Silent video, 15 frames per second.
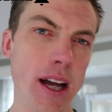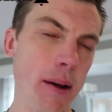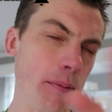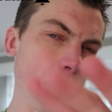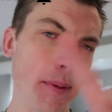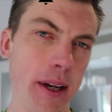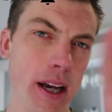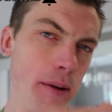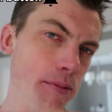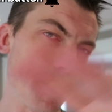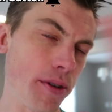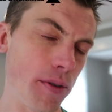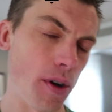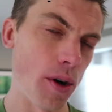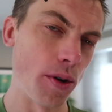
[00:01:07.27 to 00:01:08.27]
Helps me, helps
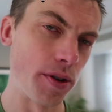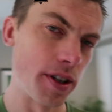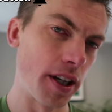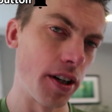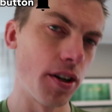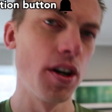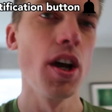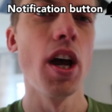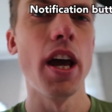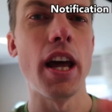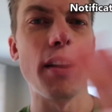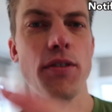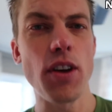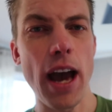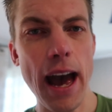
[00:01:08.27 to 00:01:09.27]
you, the whole deal. And
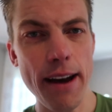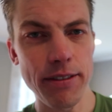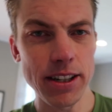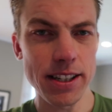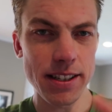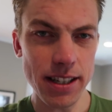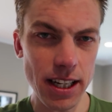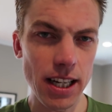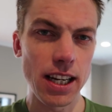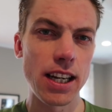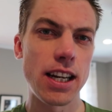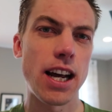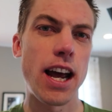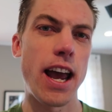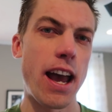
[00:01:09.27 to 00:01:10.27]
if you haven't
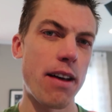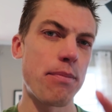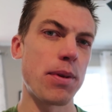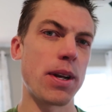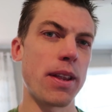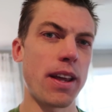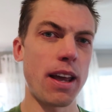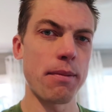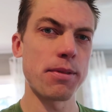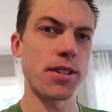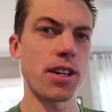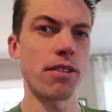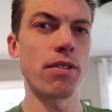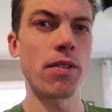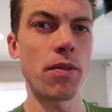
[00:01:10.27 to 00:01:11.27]
seen, I have been to the
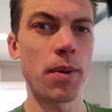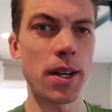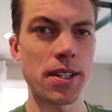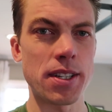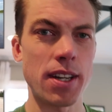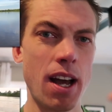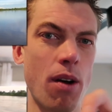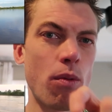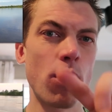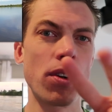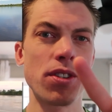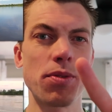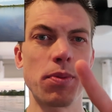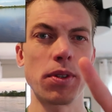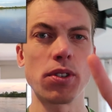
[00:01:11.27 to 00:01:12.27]
Amazon River Basin not
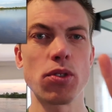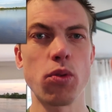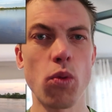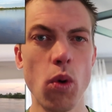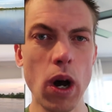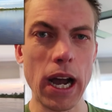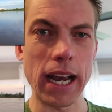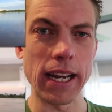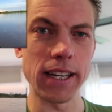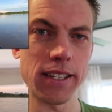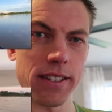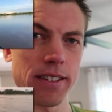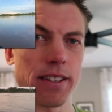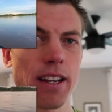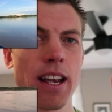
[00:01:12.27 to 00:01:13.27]
once, but
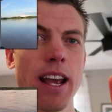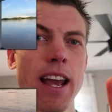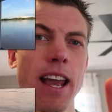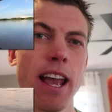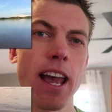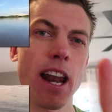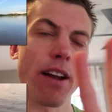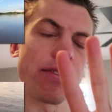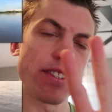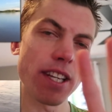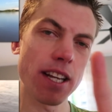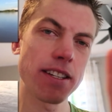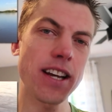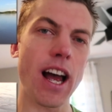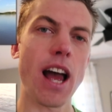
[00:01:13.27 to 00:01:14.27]
twice. And I've
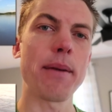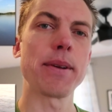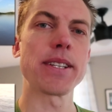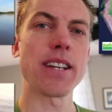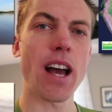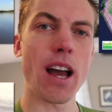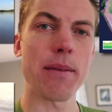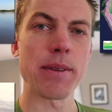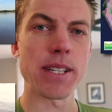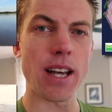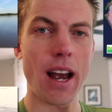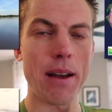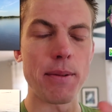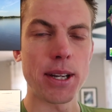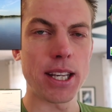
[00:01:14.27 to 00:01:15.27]
said time and time and
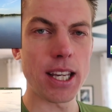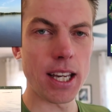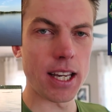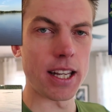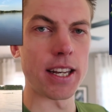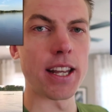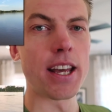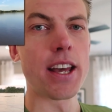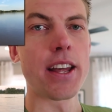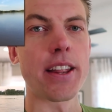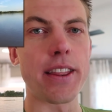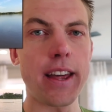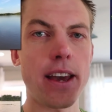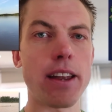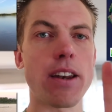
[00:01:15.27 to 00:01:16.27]
time again
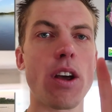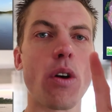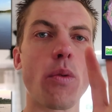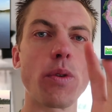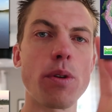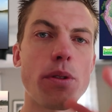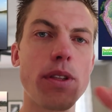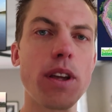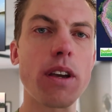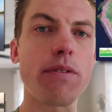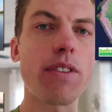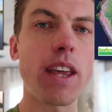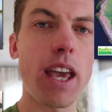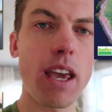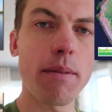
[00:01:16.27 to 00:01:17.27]
that when you think
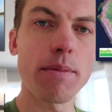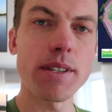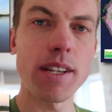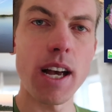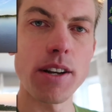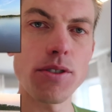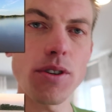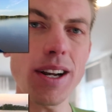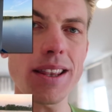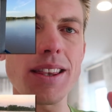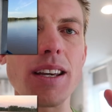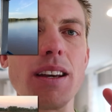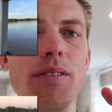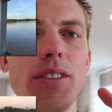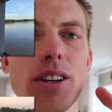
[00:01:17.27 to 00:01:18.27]
of the Amazon, do not
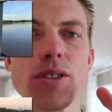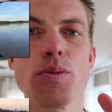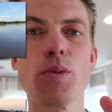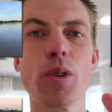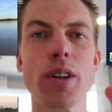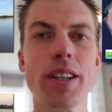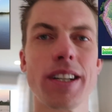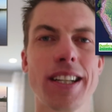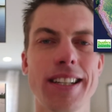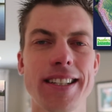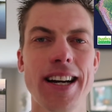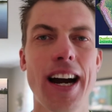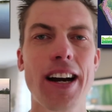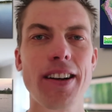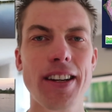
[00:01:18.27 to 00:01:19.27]
think of it as one
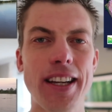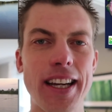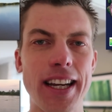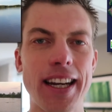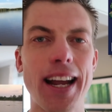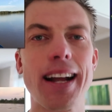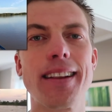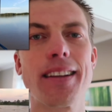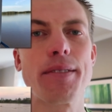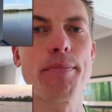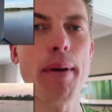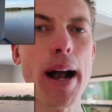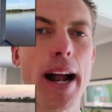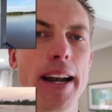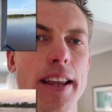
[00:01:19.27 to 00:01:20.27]
entirely
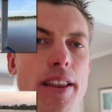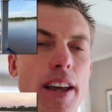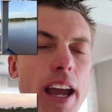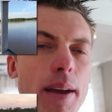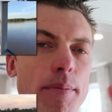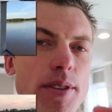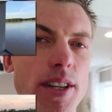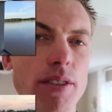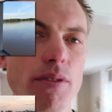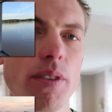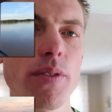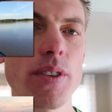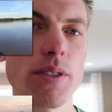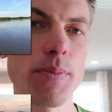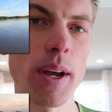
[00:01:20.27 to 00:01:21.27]
connected body. The Amazon
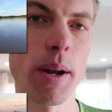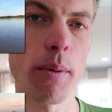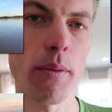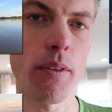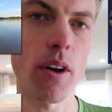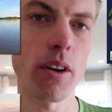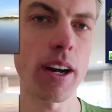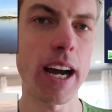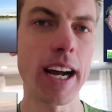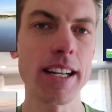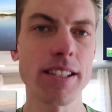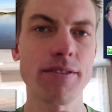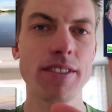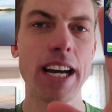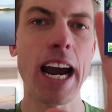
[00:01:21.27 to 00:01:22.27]
River is made up of all
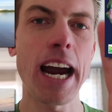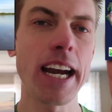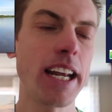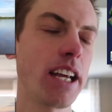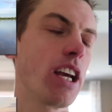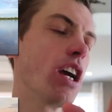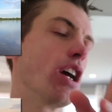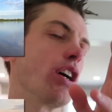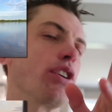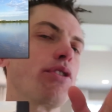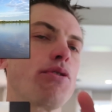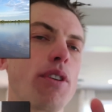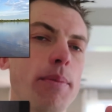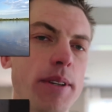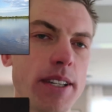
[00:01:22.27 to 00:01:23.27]
kinds of tiny
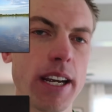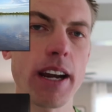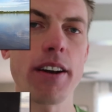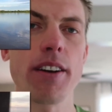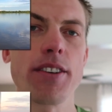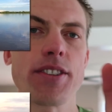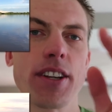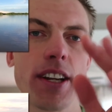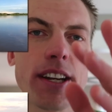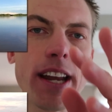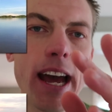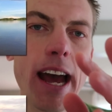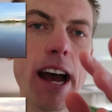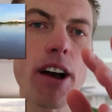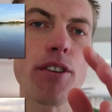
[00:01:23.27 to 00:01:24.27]
tributaries,
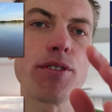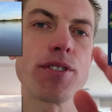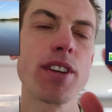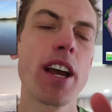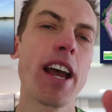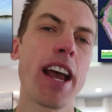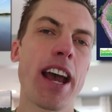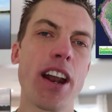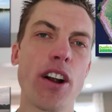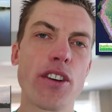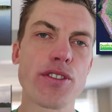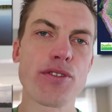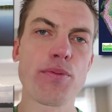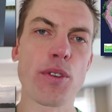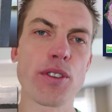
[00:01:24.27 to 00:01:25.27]
canals, and
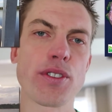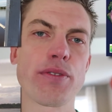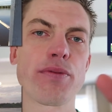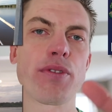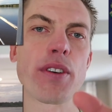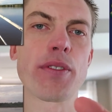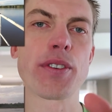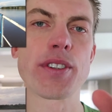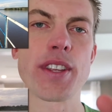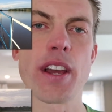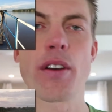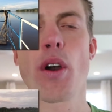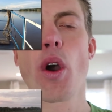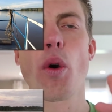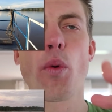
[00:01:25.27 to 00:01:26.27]
all sorts of rivers
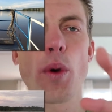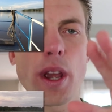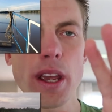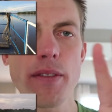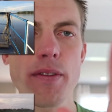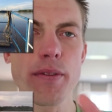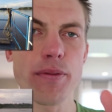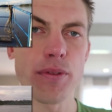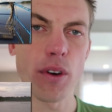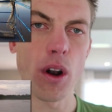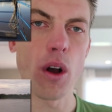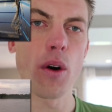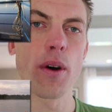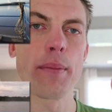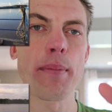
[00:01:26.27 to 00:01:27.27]
that weave and
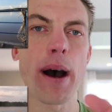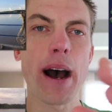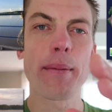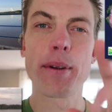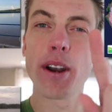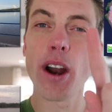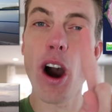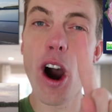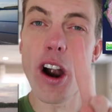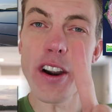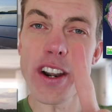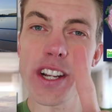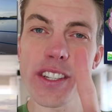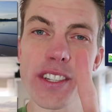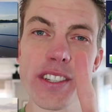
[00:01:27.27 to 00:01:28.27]
flow and bob and
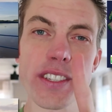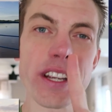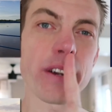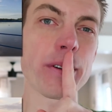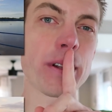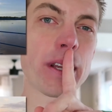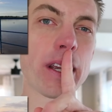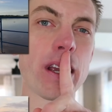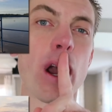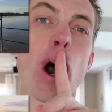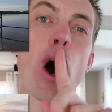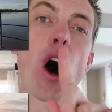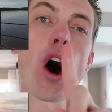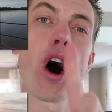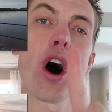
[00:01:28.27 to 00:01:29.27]
aren't necessarily
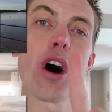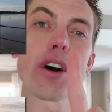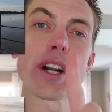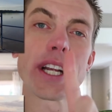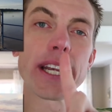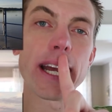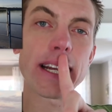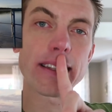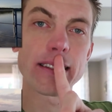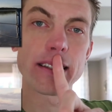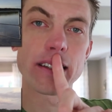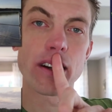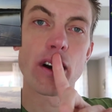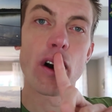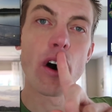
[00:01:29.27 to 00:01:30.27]
all
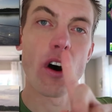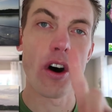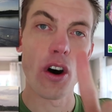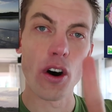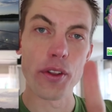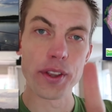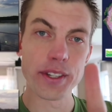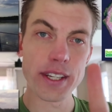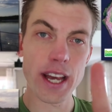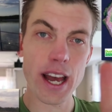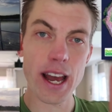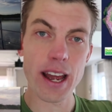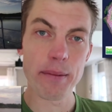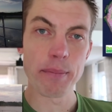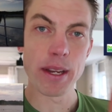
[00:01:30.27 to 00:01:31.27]
connected all the
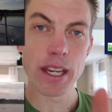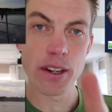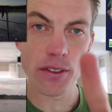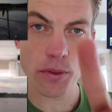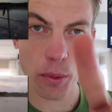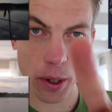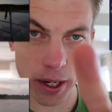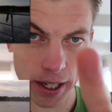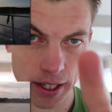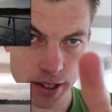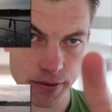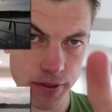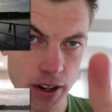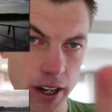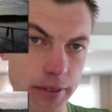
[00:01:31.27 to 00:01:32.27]
time. Here's where it
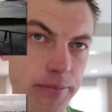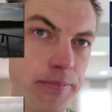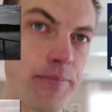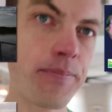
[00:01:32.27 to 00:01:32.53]
gets fun.